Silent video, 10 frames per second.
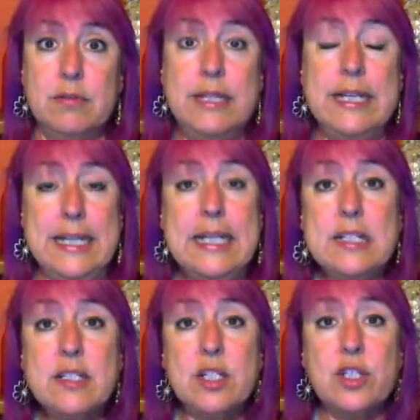It
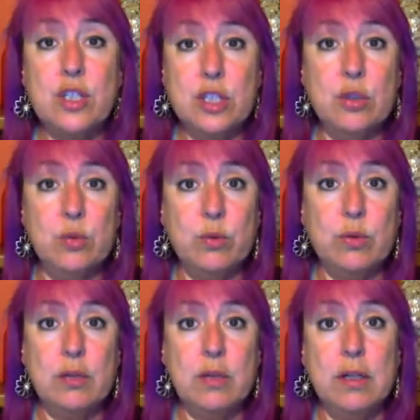is you,
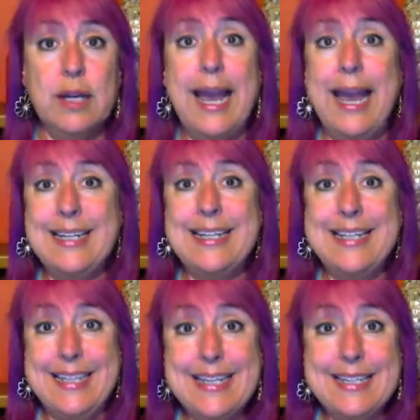and
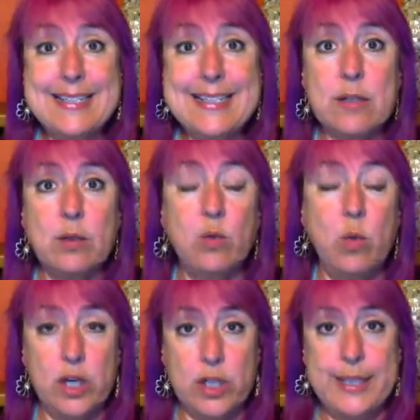it is
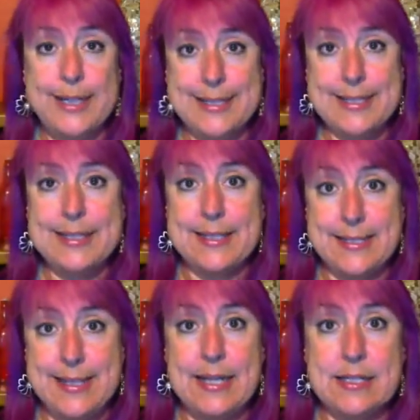what creates the
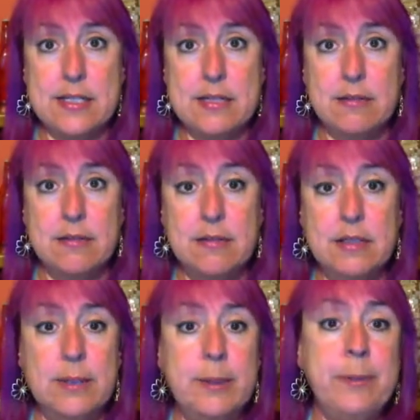success.
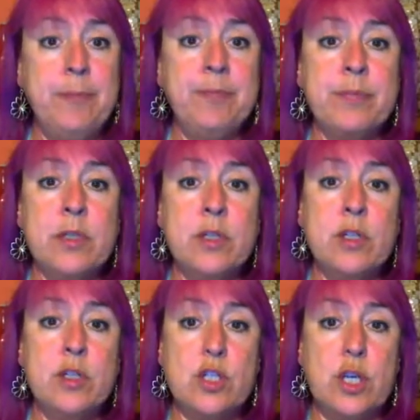
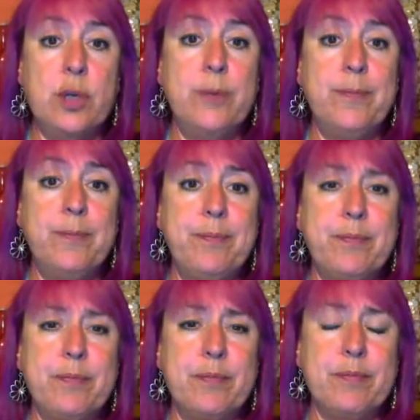So,
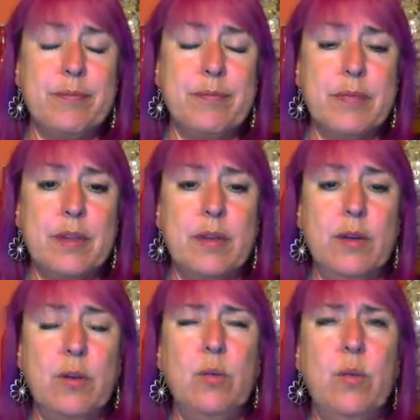
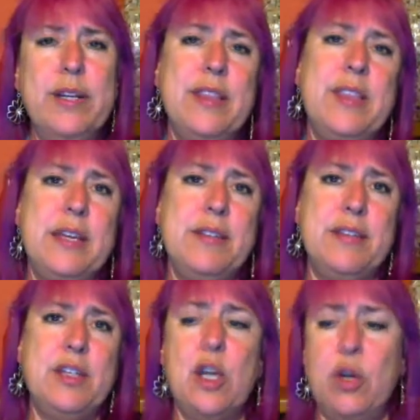one of the things
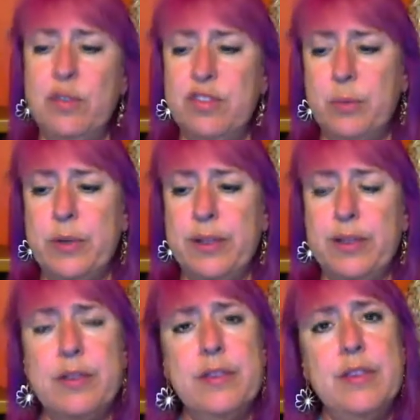that goes with
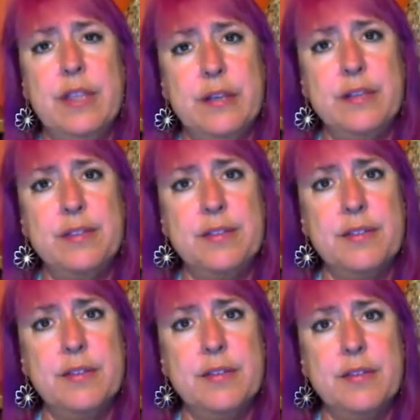
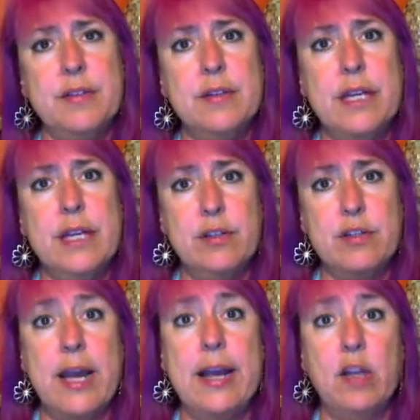this inner
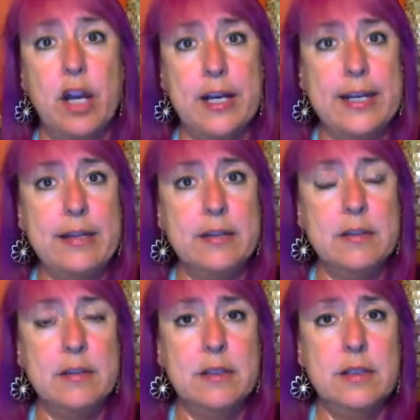dialoguing
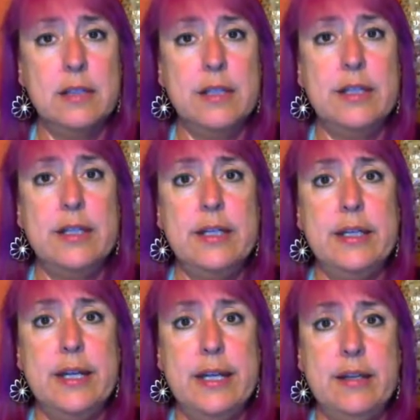
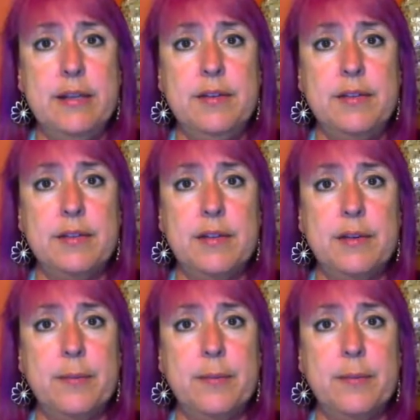is,